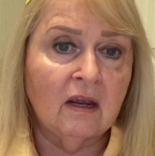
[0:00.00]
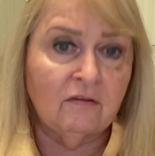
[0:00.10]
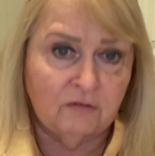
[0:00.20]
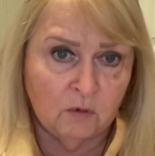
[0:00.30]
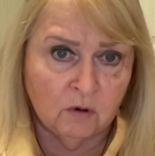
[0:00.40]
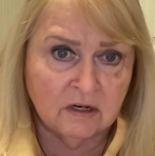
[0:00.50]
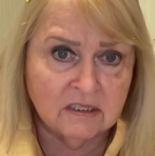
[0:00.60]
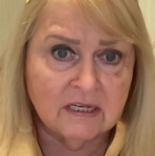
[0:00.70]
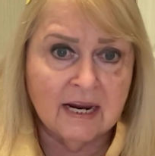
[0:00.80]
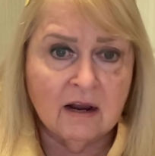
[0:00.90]
If you are to
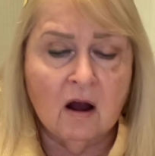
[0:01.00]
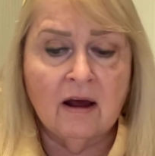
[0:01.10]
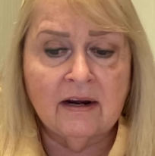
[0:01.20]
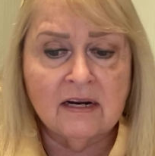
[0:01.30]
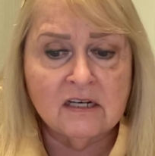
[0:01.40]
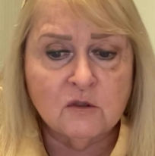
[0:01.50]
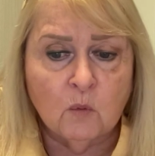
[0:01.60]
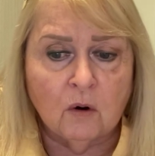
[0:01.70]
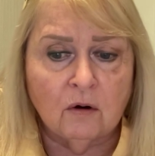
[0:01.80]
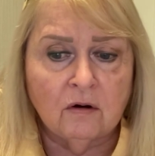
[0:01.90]
take God at his
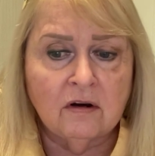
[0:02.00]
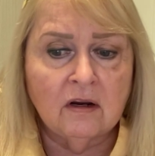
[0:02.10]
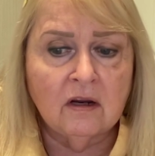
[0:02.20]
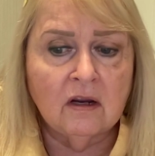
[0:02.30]
word,